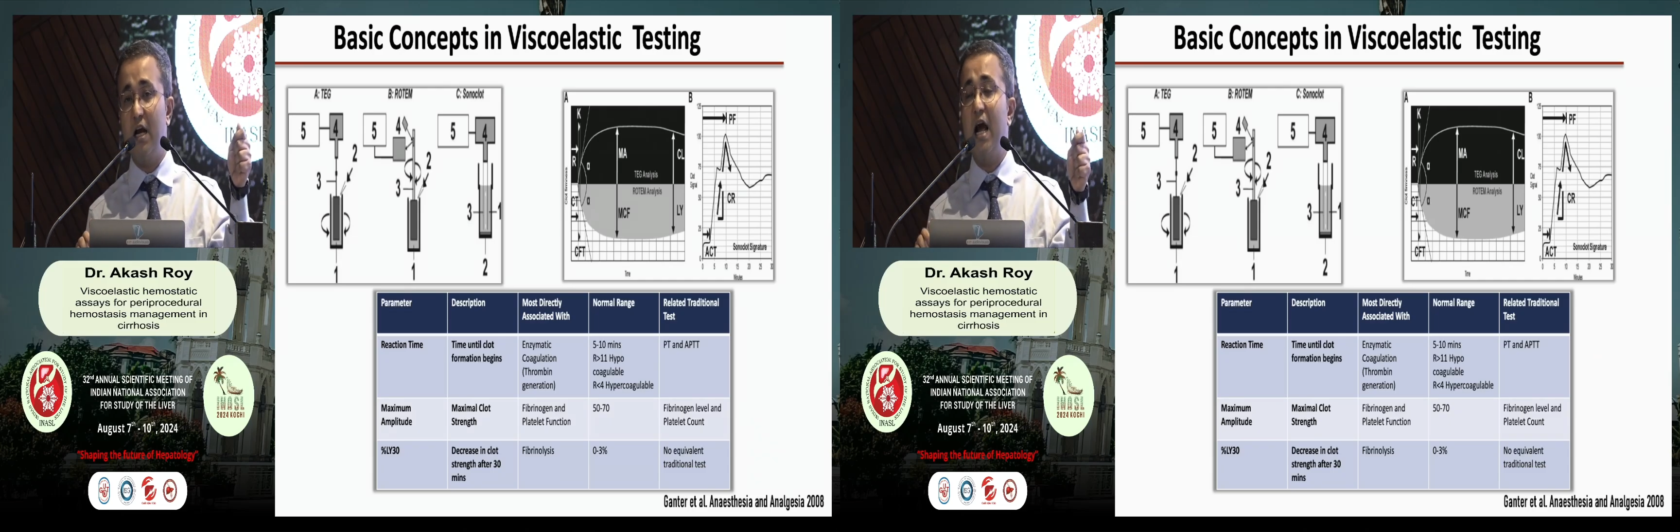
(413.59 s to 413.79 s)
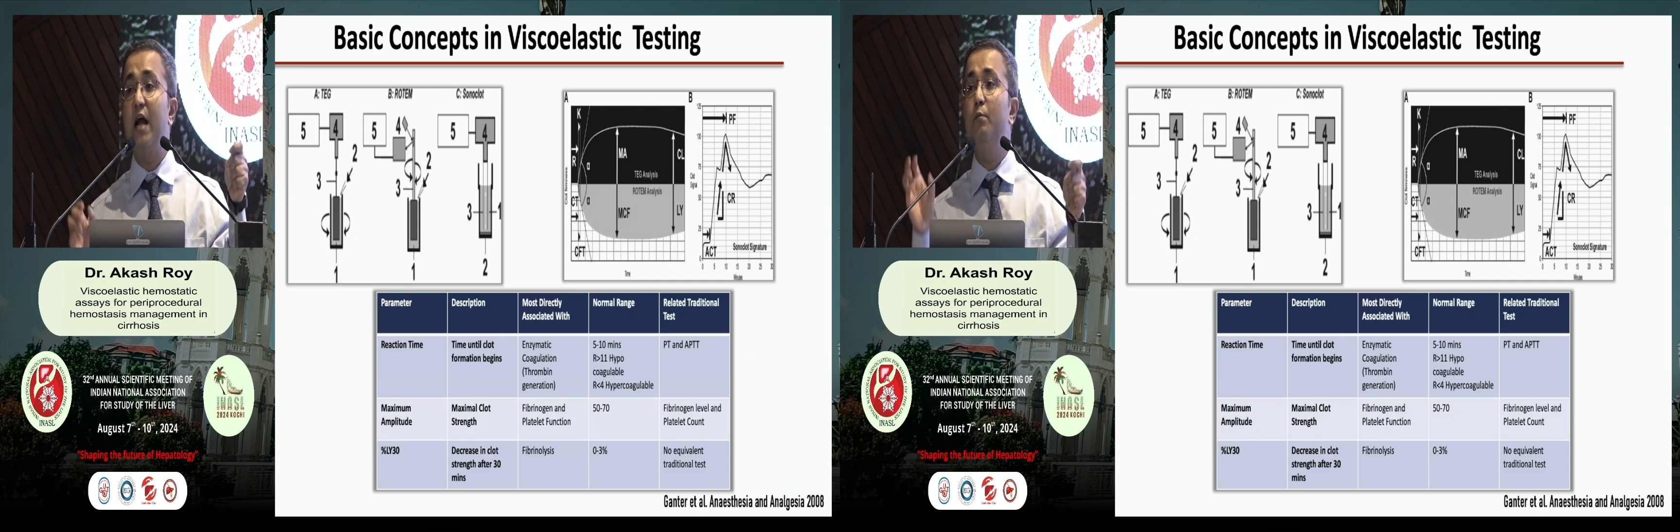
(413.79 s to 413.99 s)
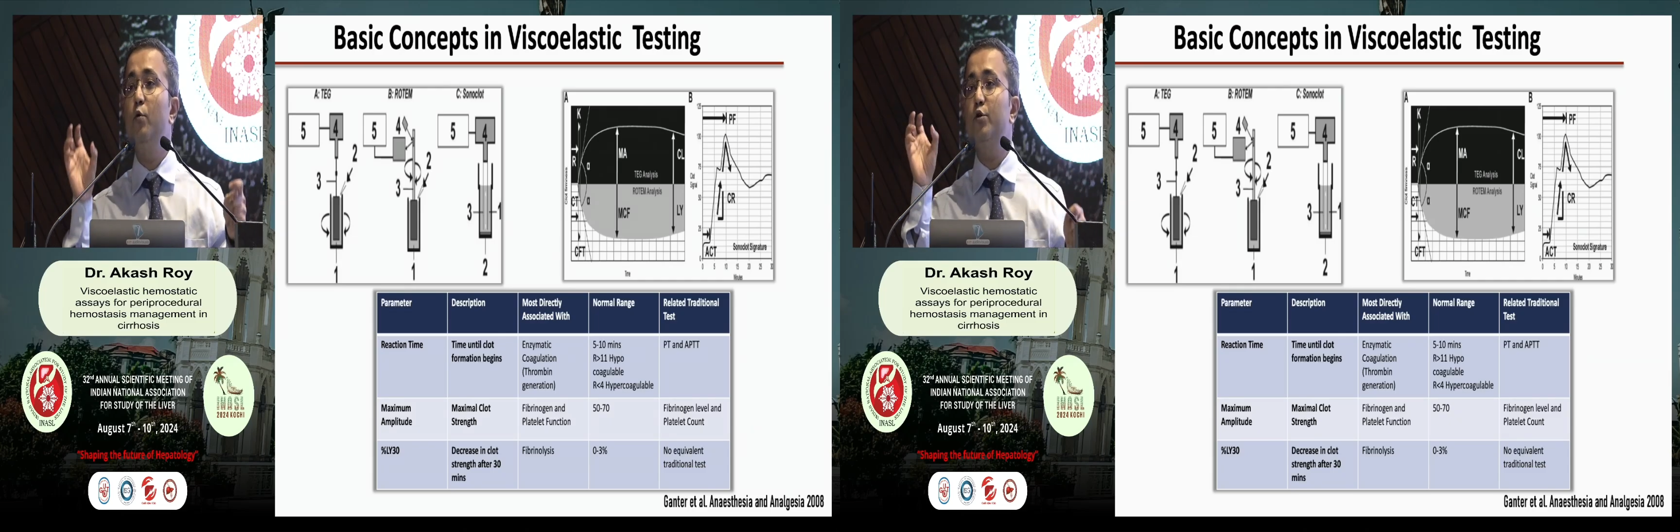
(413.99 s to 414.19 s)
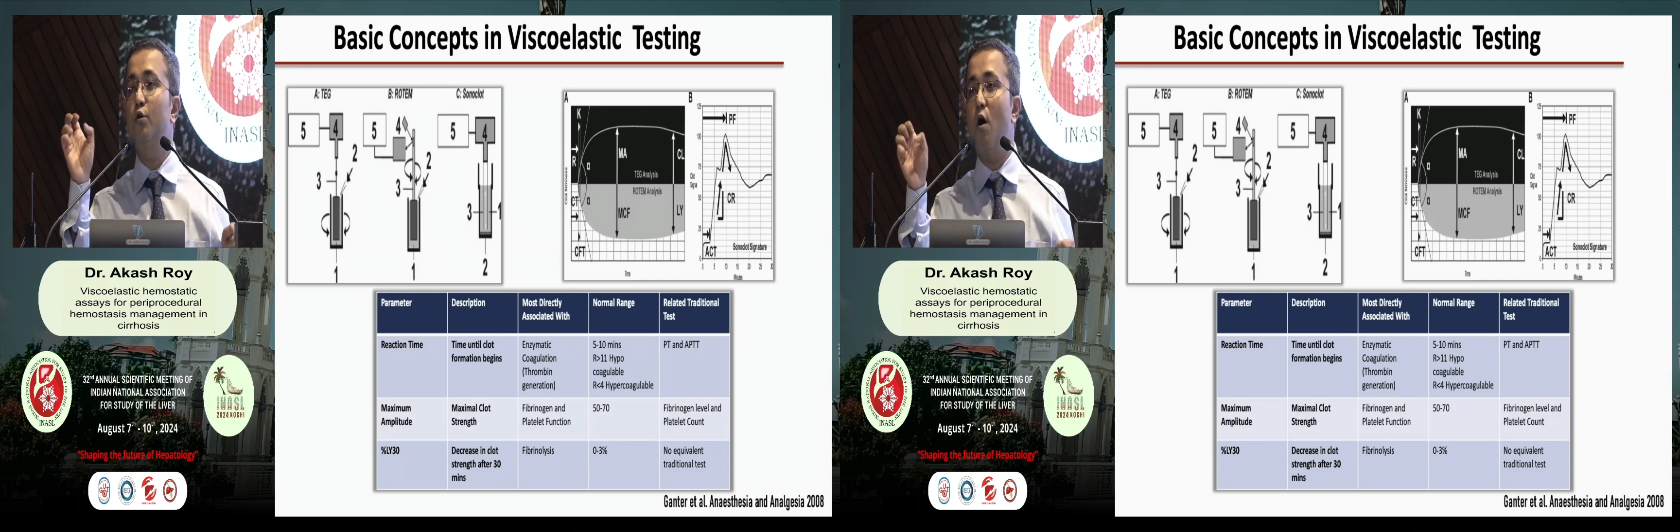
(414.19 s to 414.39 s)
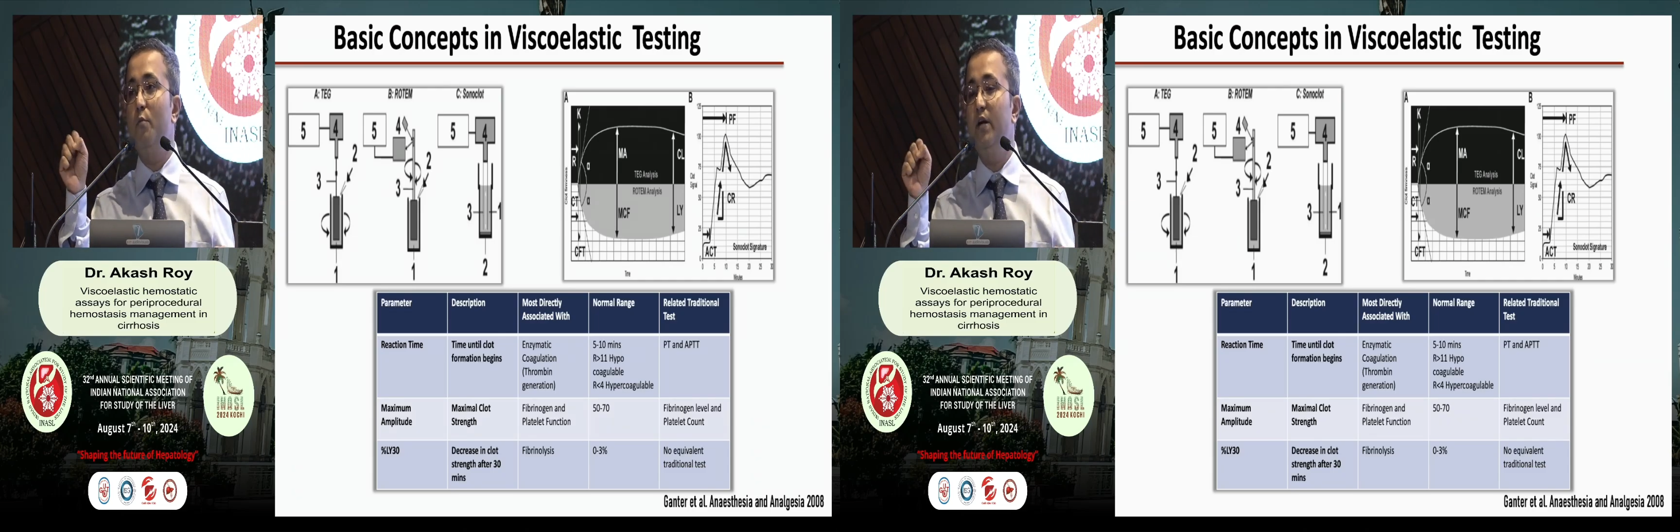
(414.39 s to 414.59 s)
and most
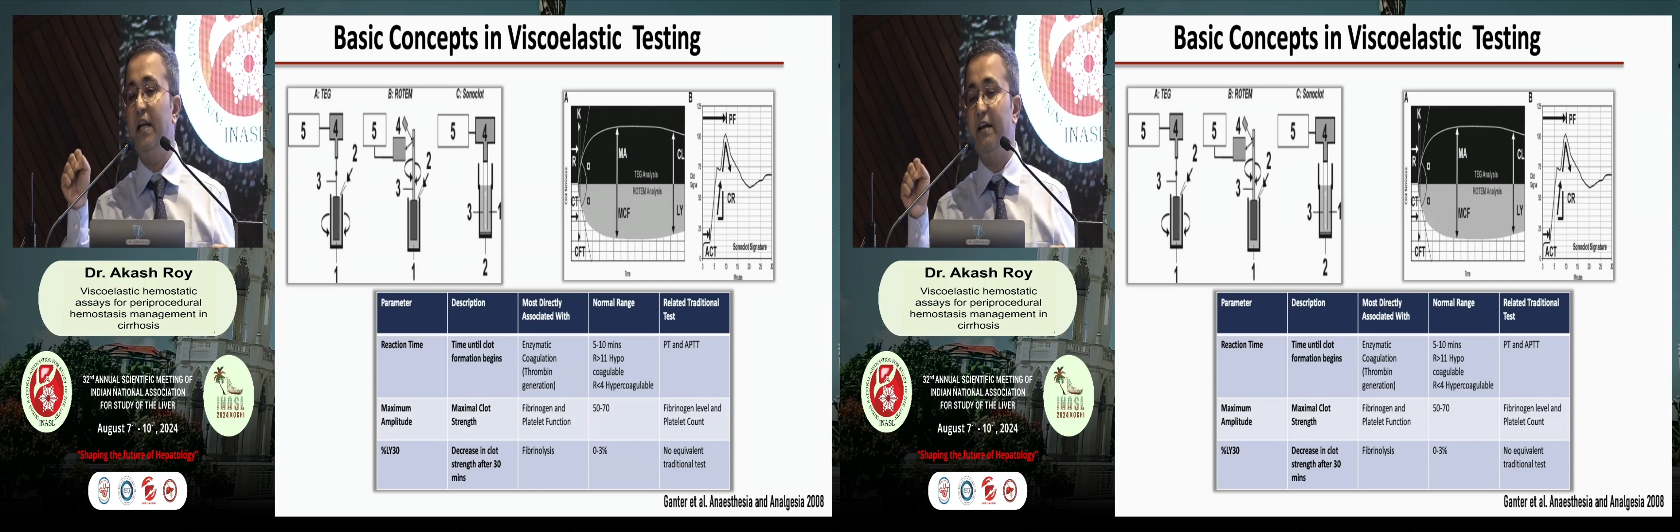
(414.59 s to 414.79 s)
commonly